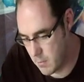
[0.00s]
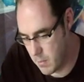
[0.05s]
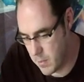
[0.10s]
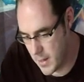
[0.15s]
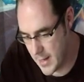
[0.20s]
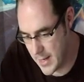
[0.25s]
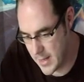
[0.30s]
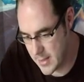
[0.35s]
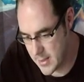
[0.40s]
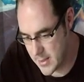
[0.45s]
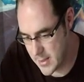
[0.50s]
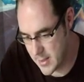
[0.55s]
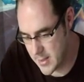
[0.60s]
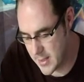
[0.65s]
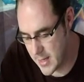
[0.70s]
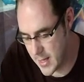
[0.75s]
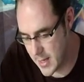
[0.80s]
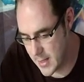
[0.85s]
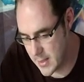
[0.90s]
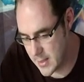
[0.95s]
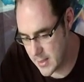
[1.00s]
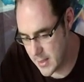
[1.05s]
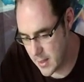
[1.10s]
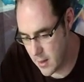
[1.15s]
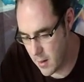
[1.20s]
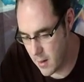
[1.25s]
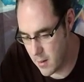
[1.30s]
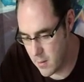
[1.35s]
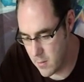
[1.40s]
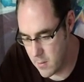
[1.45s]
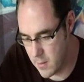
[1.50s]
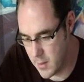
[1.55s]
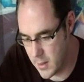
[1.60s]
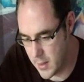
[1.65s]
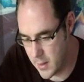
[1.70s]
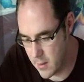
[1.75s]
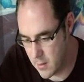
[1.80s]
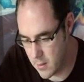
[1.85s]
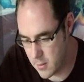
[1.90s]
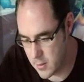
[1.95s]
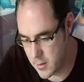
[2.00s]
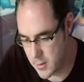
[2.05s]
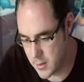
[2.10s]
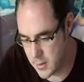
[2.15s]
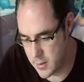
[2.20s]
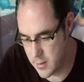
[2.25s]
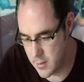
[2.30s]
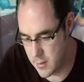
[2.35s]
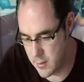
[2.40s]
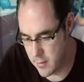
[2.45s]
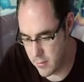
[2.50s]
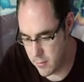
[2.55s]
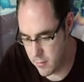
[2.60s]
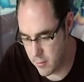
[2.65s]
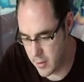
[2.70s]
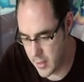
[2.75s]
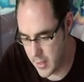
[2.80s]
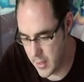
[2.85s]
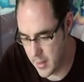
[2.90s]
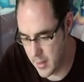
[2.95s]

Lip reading: Blessed attacks. It only costs 3.